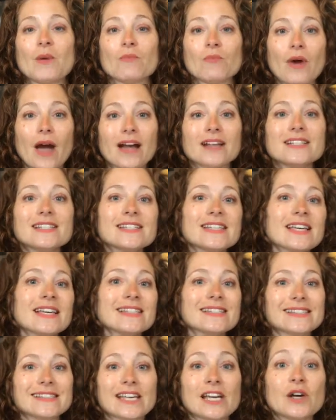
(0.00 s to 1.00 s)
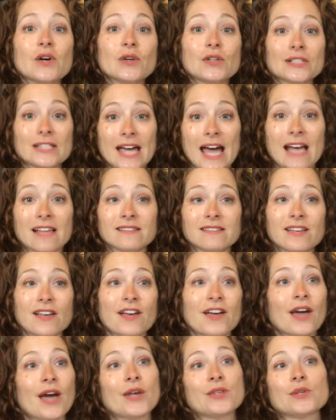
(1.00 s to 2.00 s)
Practicing single
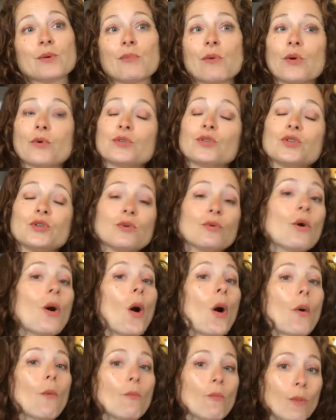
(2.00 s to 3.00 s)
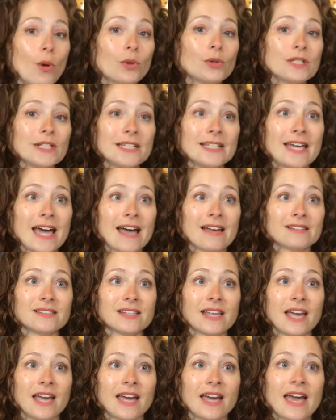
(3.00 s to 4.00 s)
tasking as opposed to
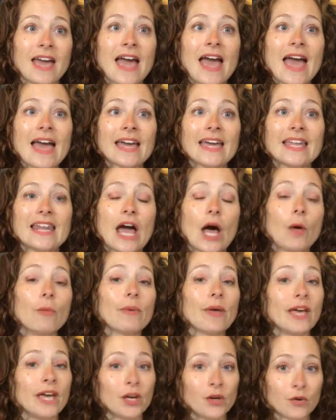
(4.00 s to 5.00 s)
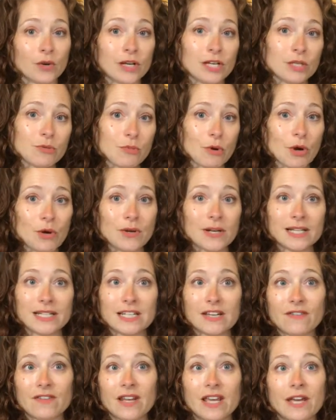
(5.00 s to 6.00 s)
multitasking can help increase
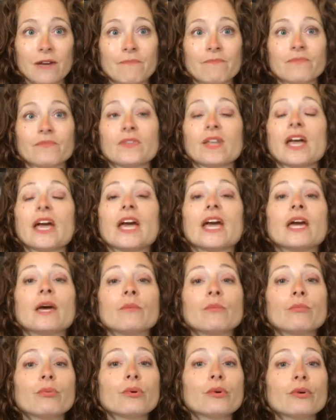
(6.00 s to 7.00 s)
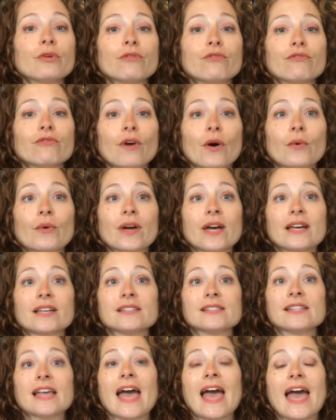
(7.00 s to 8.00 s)
productivity, improve
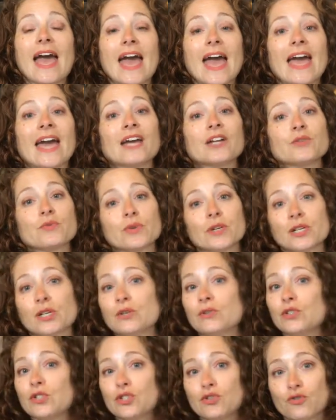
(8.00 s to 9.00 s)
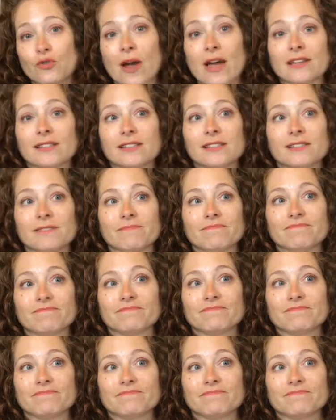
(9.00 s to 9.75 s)
focus, and reduce stress.